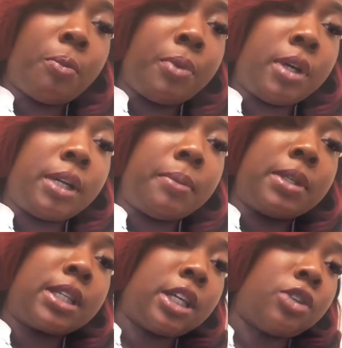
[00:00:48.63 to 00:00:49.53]
But
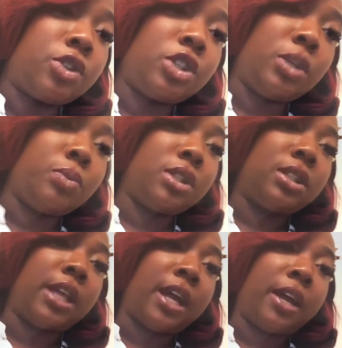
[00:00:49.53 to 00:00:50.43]
Miss Kendra, she was
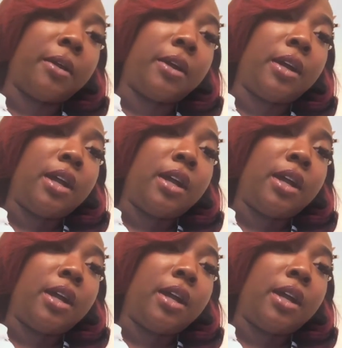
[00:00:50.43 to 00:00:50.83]
there